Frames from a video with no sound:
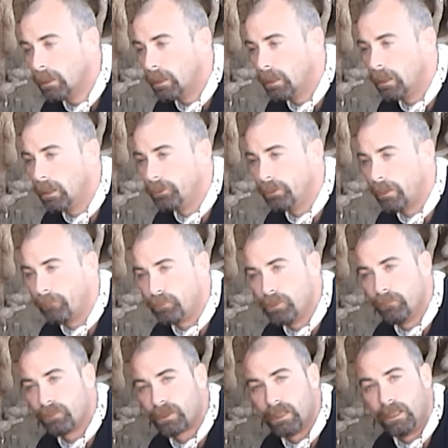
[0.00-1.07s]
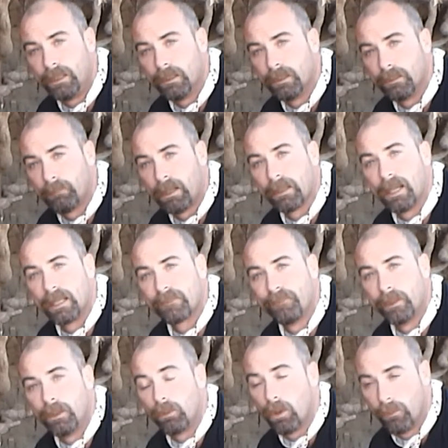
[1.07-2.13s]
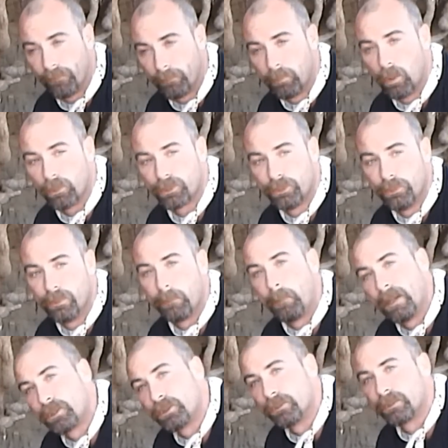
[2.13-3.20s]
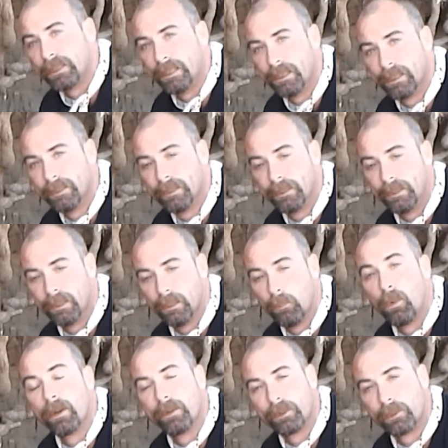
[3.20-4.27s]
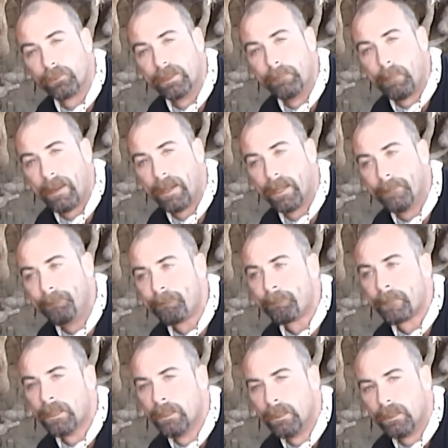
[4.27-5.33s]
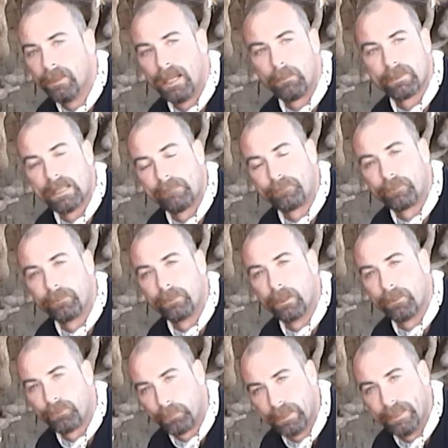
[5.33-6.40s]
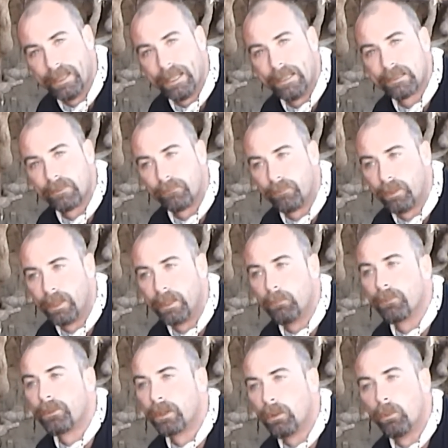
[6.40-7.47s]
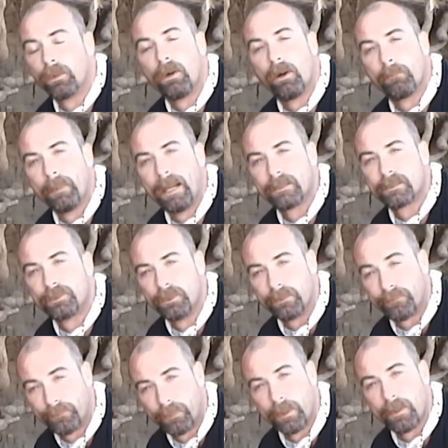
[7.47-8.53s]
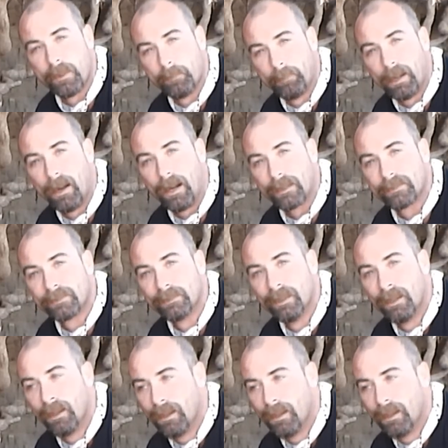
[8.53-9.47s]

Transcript: If you've seen in my last video, Go for Broke 2, the picture at the end, the one in the green pan, that was after 3 days of running with the Gold Hog mats to the front of the box.